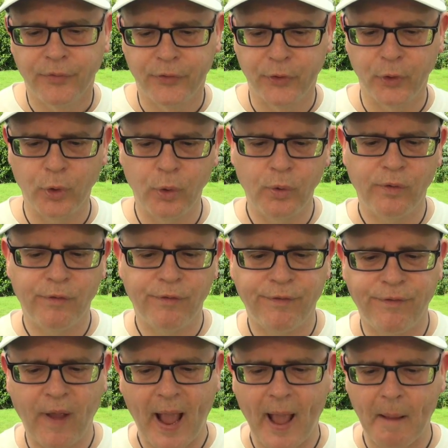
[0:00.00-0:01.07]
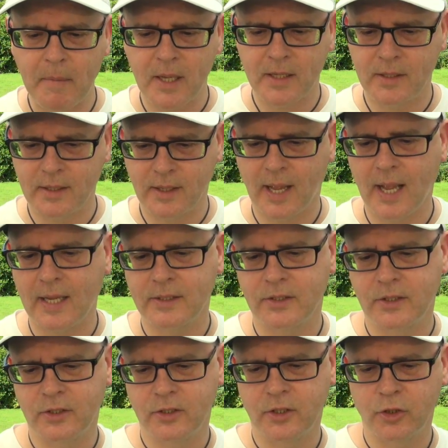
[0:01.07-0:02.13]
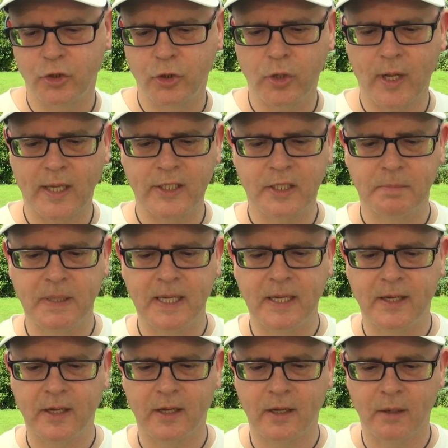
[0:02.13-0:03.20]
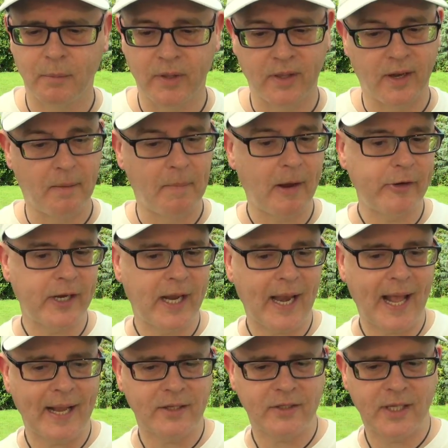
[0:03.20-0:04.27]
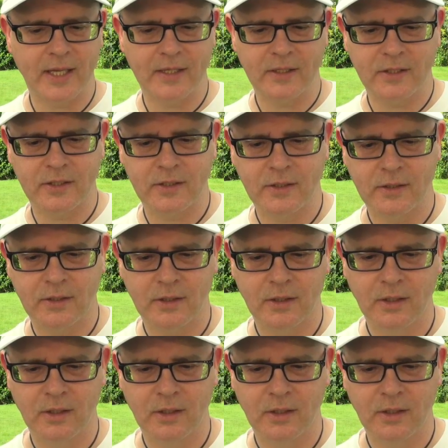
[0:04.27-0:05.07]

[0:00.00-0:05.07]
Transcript: Tu Pham asks, should I speak with an American accent